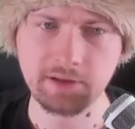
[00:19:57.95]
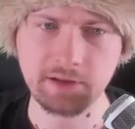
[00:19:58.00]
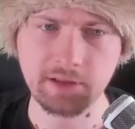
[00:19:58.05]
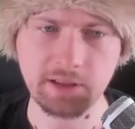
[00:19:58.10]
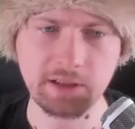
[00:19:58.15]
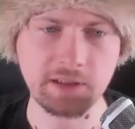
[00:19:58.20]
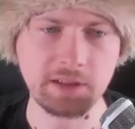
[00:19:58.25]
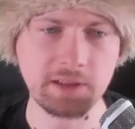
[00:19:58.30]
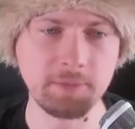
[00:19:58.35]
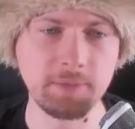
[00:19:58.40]

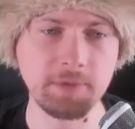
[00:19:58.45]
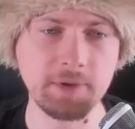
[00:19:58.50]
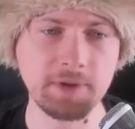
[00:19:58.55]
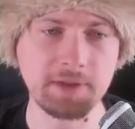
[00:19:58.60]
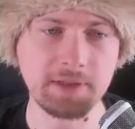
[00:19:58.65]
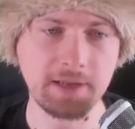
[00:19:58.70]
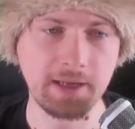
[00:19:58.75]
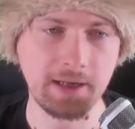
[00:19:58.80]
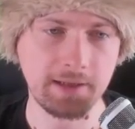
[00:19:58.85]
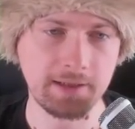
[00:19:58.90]
And
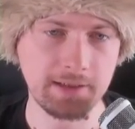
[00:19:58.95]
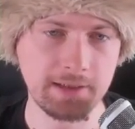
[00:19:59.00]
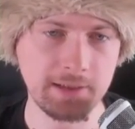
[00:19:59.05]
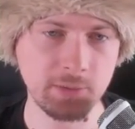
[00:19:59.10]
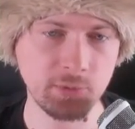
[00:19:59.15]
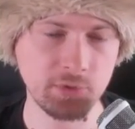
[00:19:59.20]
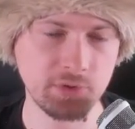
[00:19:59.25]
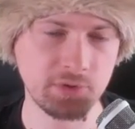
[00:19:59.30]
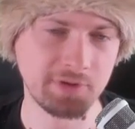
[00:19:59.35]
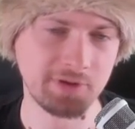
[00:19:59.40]
immunity ally,
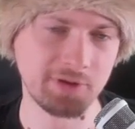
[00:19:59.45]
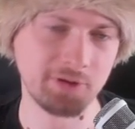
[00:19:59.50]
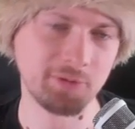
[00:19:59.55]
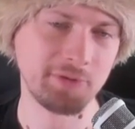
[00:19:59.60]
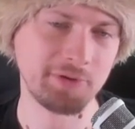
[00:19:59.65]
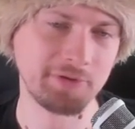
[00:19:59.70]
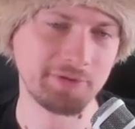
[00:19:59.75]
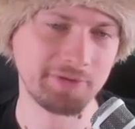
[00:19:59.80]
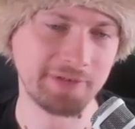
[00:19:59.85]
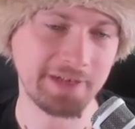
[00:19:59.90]
which will allow
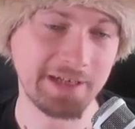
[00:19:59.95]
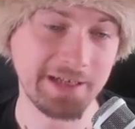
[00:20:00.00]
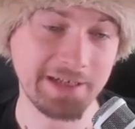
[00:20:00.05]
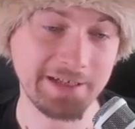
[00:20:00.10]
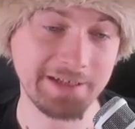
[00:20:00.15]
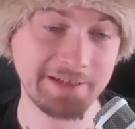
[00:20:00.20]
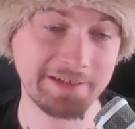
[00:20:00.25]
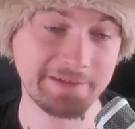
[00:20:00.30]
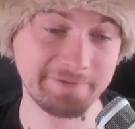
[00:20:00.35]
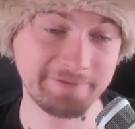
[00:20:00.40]
me to
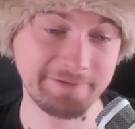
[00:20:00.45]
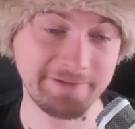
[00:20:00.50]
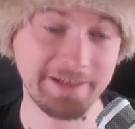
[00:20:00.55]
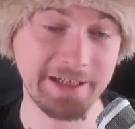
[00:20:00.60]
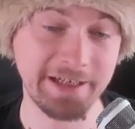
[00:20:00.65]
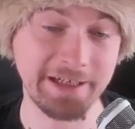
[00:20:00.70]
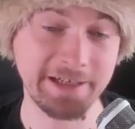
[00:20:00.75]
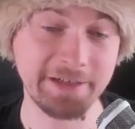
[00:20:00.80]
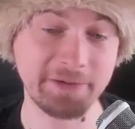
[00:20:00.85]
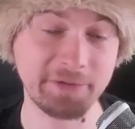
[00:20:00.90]
take
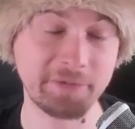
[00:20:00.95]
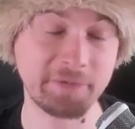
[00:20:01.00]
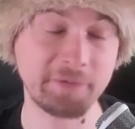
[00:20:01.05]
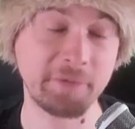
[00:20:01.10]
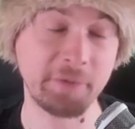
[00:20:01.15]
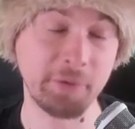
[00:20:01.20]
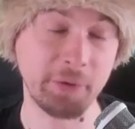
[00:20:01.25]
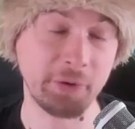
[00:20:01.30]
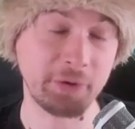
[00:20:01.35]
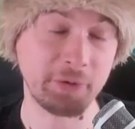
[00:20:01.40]
and
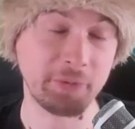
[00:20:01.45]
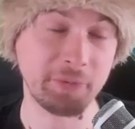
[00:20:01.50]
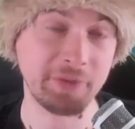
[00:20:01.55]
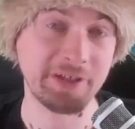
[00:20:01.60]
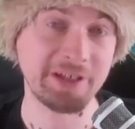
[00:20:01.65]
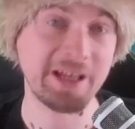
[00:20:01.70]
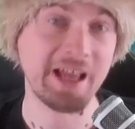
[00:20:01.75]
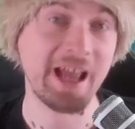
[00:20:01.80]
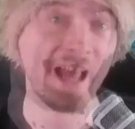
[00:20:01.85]
form